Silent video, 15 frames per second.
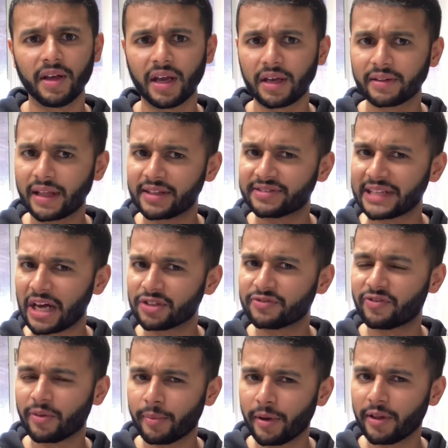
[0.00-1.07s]
And that sounds
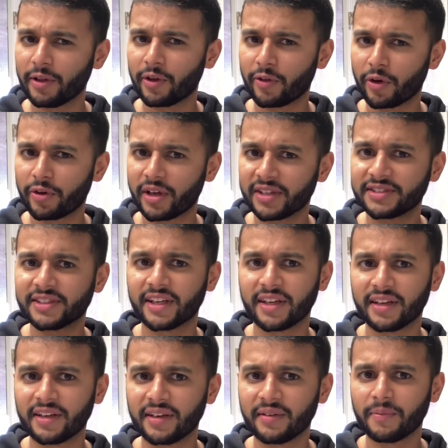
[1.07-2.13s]
familiar though, doesn't
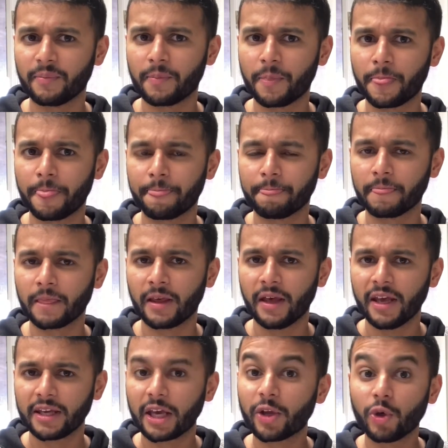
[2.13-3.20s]
it?
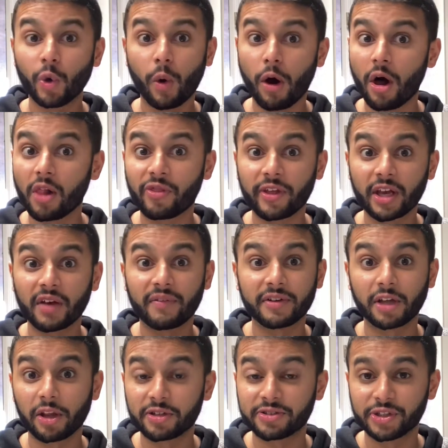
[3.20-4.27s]
Can you all think of
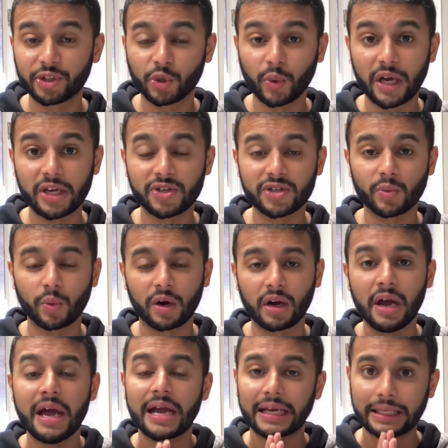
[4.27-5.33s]
another situation where
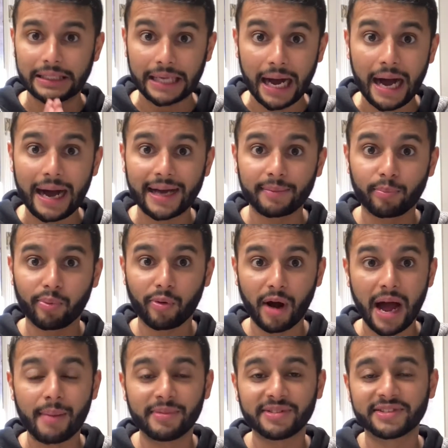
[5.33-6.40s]
God
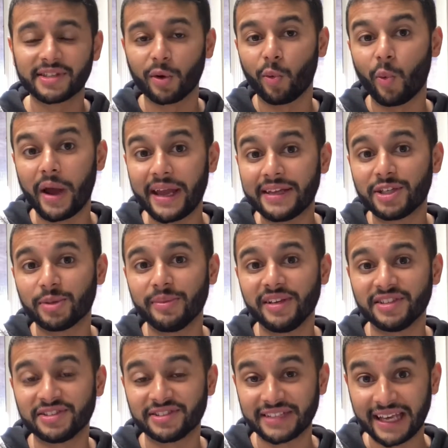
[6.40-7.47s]
promised a way to be
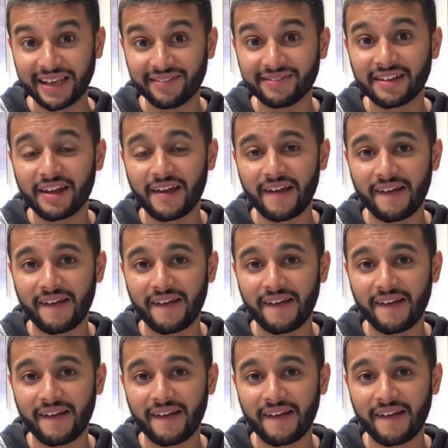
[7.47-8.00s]
saved?